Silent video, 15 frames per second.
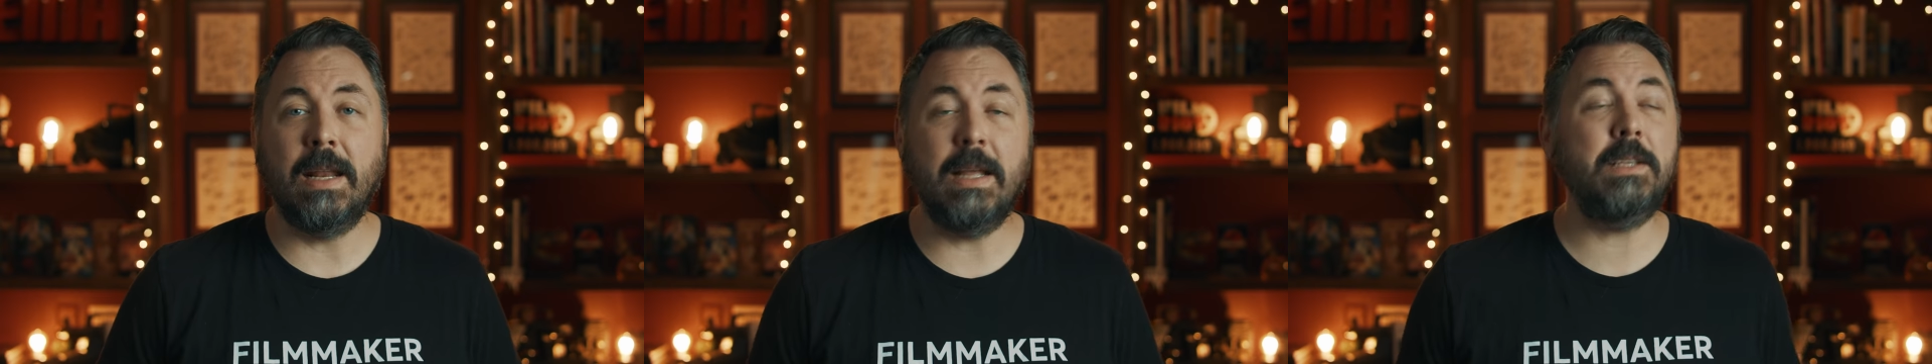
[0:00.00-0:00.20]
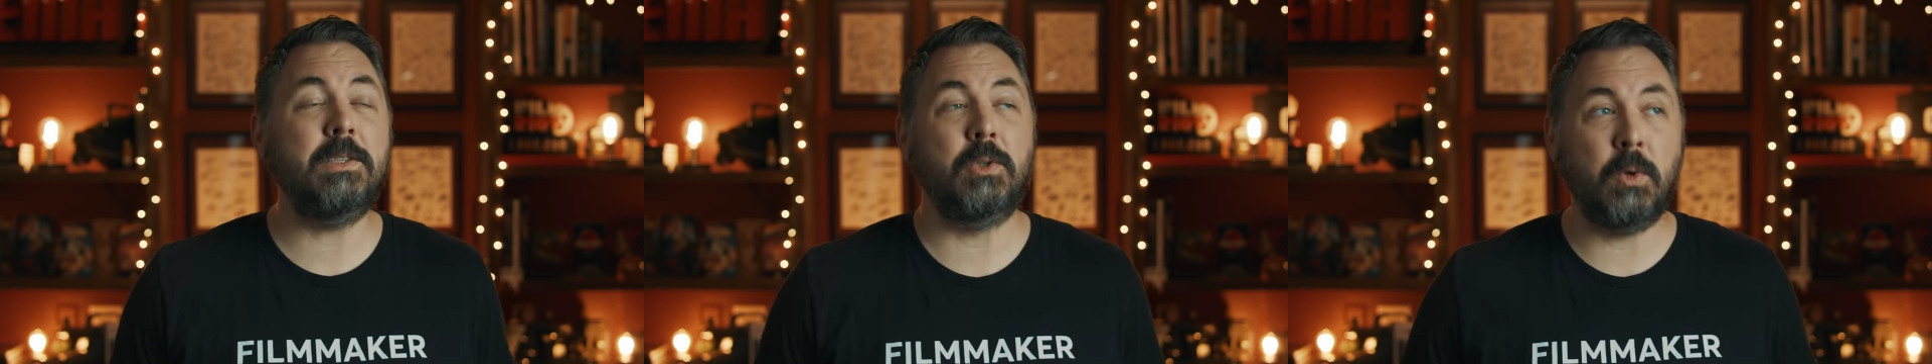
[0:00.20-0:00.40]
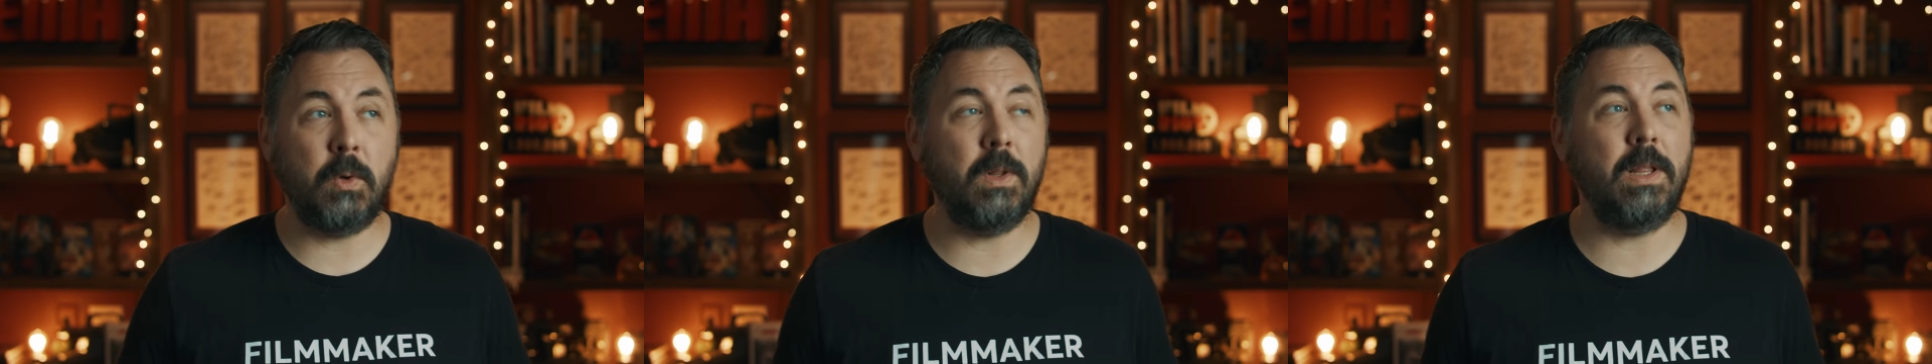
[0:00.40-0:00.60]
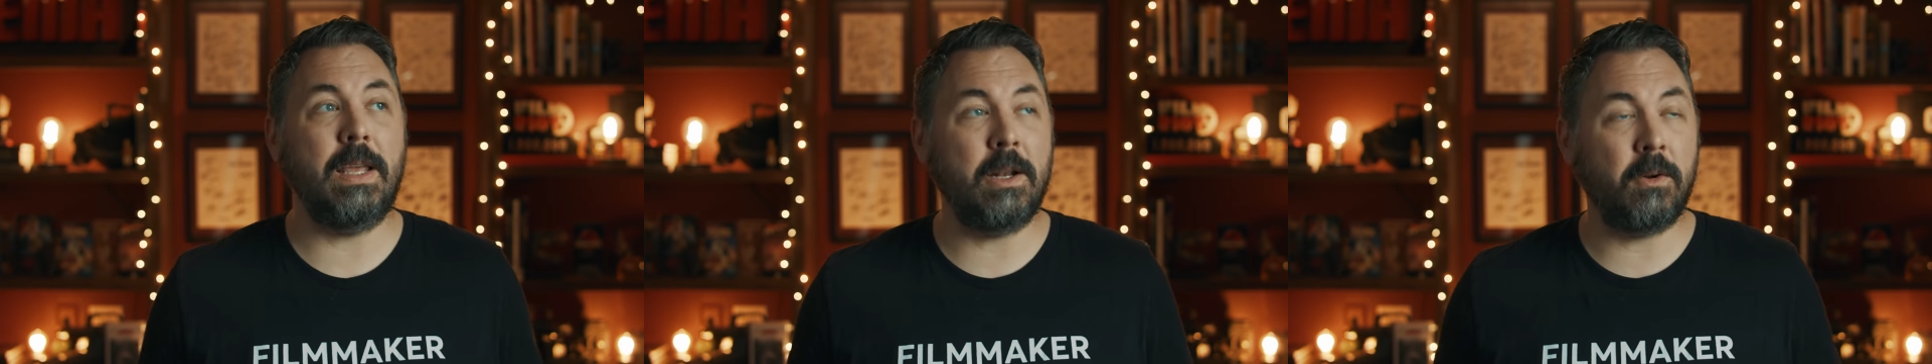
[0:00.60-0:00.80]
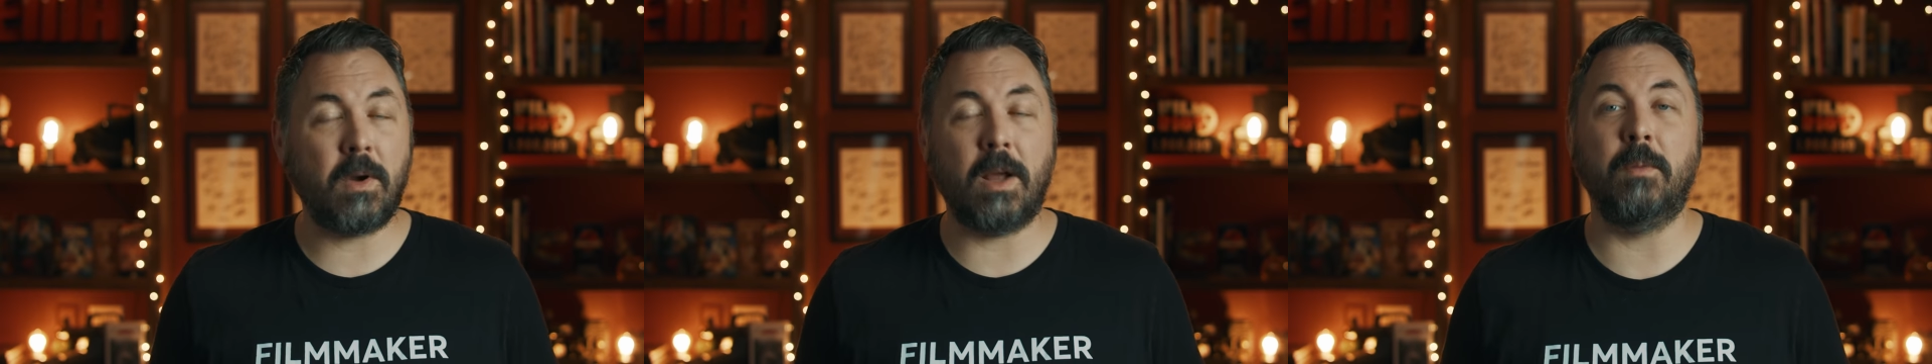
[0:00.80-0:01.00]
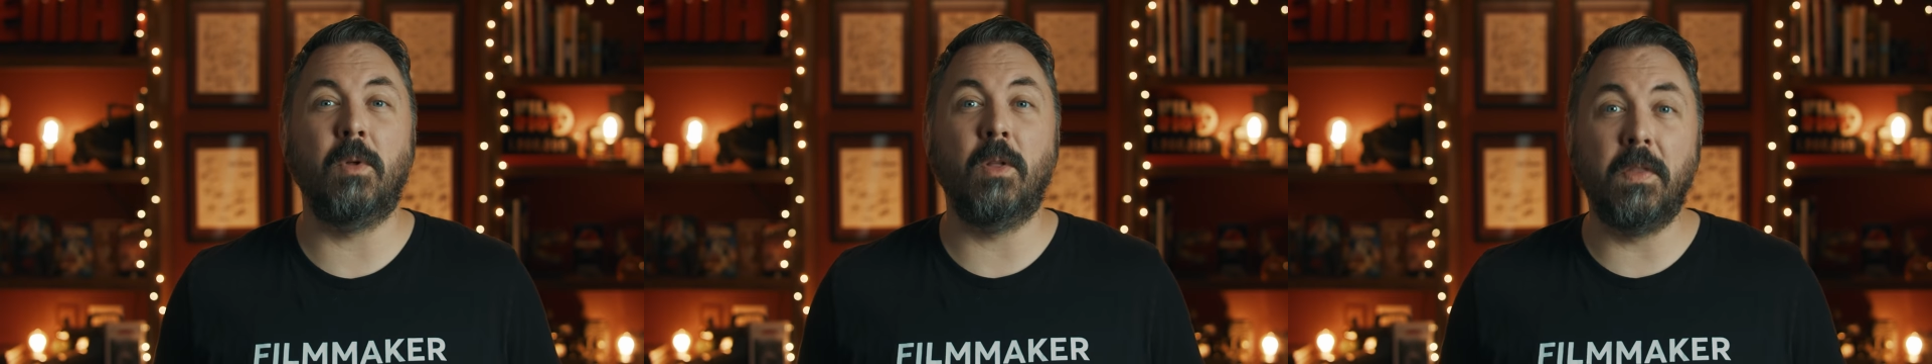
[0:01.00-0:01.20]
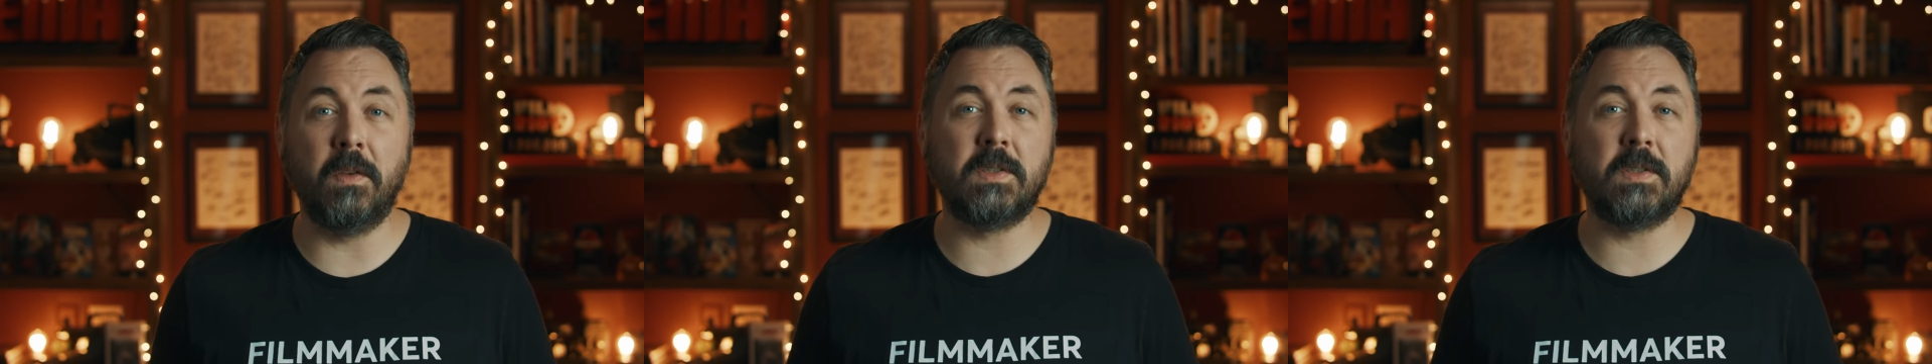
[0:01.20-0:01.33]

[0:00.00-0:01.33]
It is truly incredible the